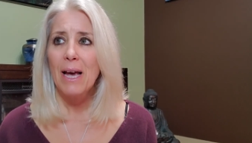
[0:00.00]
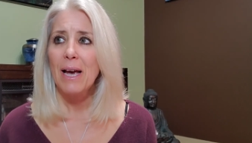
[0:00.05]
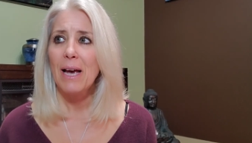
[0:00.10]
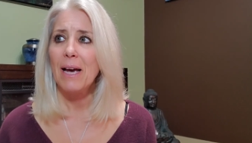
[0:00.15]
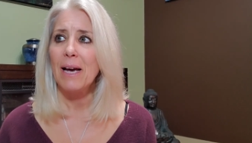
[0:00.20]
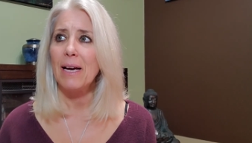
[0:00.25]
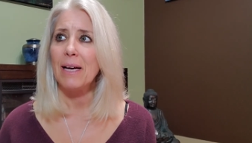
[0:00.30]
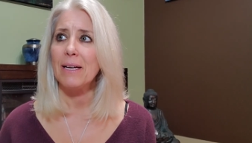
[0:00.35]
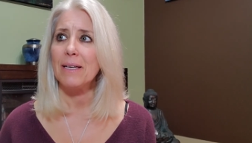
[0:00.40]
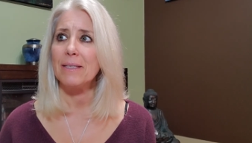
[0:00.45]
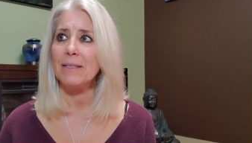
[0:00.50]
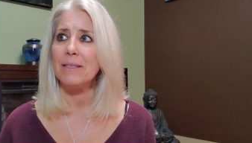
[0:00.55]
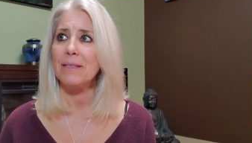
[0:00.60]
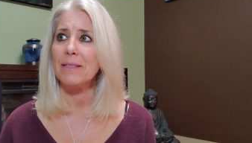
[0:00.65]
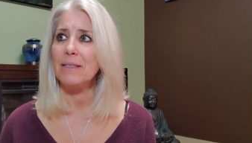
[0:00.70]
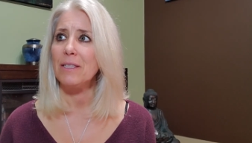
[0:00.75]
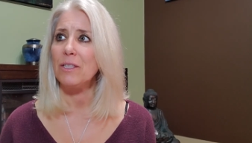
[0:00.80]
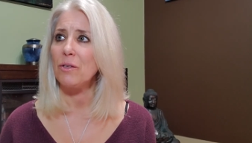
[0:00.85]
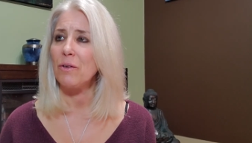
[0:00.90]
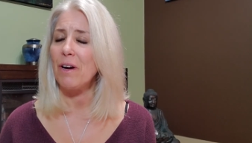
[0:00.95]
And,
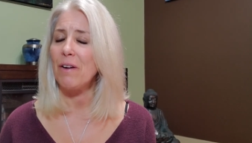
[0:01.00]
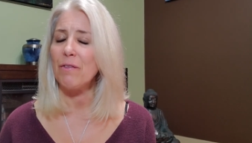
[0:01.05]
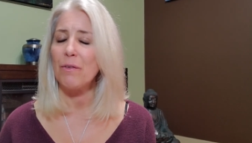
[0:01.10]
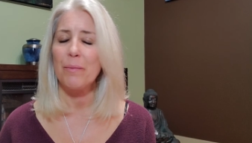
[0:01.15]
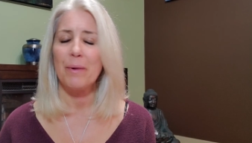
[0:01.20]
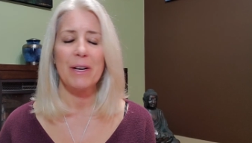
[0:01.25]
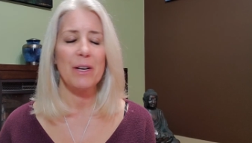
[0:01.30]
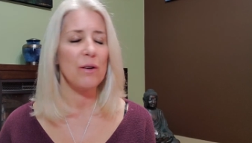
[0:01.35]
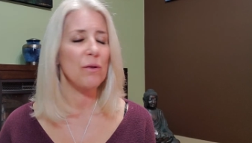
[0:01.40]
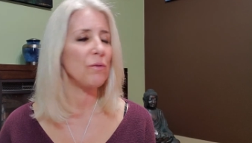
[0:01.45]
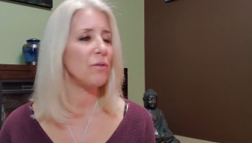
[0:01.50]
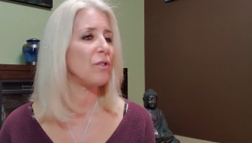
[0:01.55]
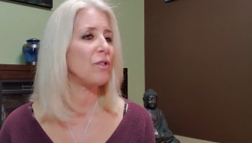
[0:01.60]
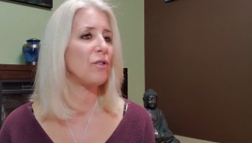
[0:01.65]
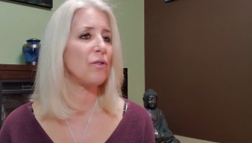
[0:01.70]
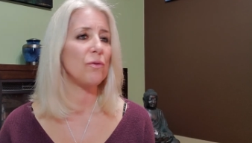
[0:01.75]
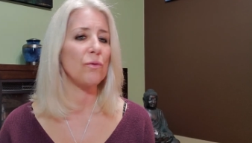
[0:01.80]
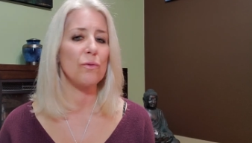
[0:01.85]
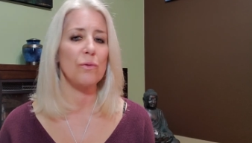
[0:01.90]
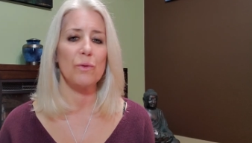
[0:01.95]
you know, everybody
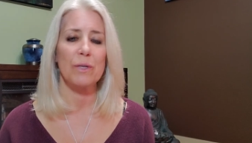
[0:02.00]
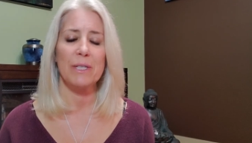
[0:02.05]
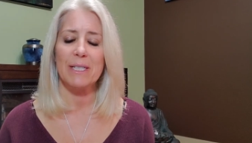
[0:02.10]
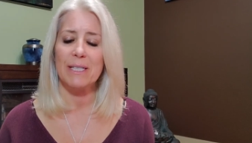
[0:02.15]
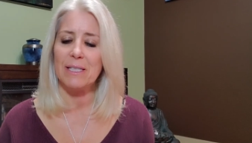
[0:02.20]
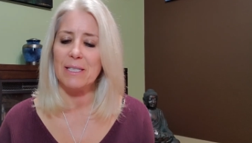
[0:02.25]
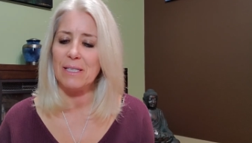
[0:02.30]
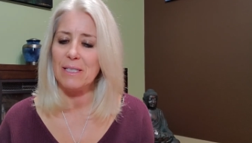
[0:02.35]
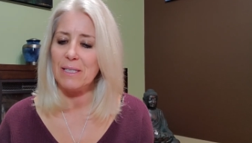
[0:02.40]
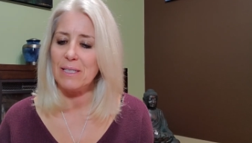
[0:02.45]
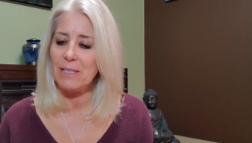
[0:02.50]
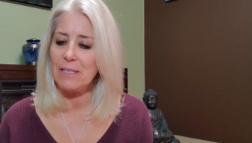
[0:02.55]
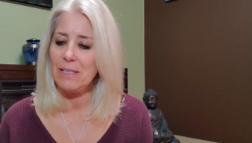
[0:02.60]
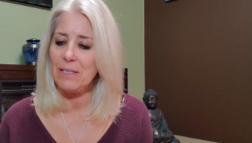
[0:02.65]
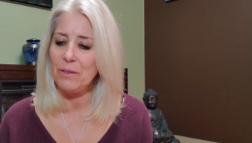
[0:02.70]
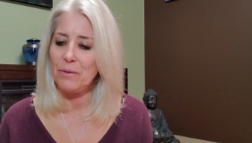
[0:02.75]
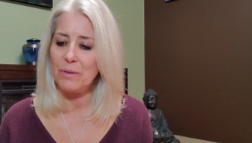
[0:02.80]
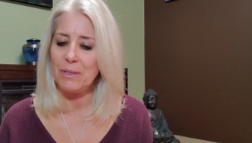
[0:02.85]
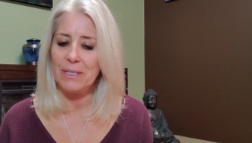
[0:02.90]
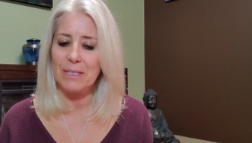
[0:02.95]
goes through it, you
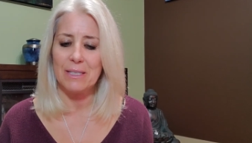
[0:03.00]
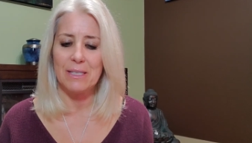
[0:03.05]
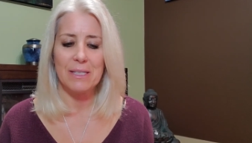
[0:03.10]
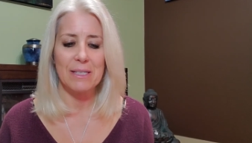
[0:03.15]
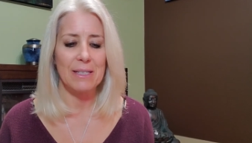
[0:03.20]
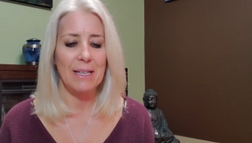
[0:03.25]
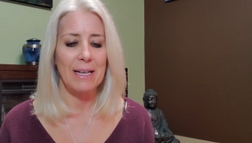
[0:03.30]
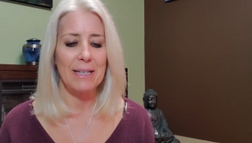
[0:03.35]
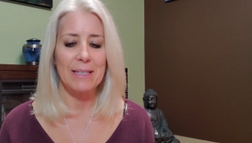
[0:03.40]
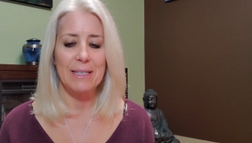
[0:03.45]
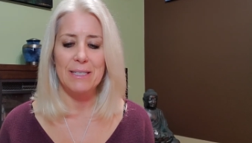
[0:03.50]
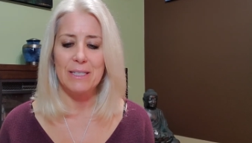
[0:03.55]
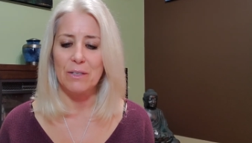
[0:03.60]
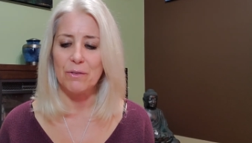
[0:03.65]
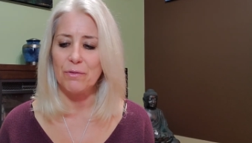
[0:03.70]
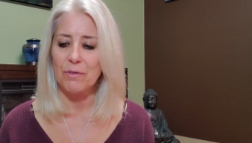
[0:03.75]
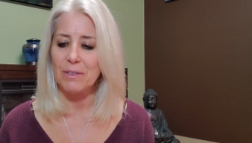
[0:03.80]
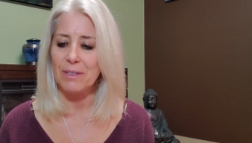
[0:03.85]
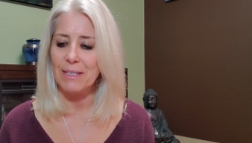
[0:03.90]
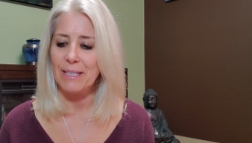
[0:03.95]
know, slightly
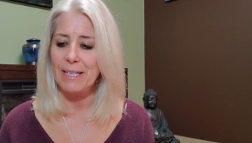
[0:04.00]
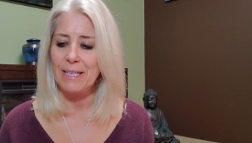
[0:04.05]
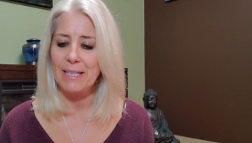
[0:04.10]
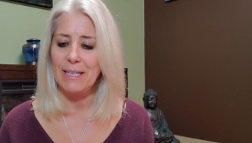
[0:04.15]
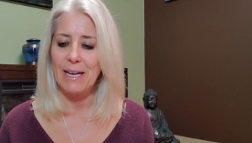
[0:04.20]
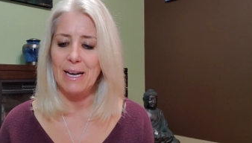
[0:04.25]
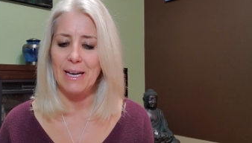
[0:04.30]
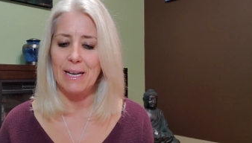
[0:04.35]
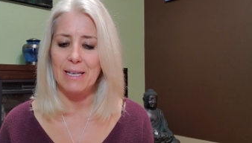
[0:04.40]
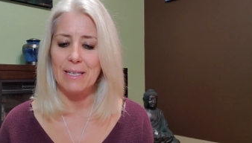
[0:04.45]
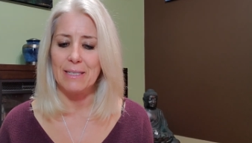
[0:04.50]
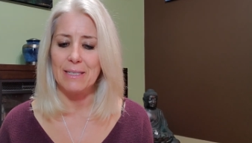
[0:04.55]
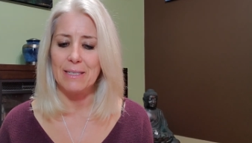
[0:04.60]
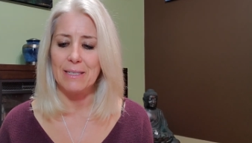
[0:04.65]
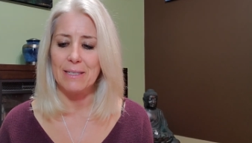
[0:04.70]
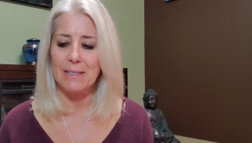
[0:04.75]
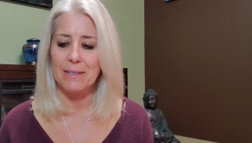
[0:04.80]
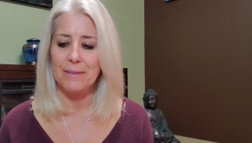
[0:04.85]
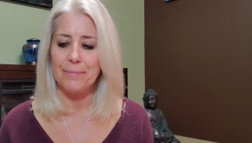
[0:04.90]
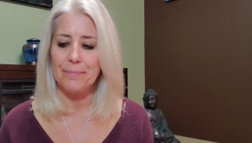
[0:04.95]
differently
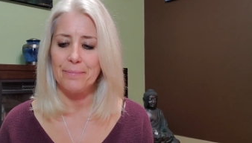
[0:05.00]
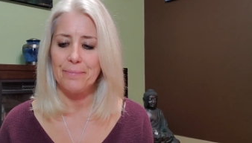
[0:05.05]
and,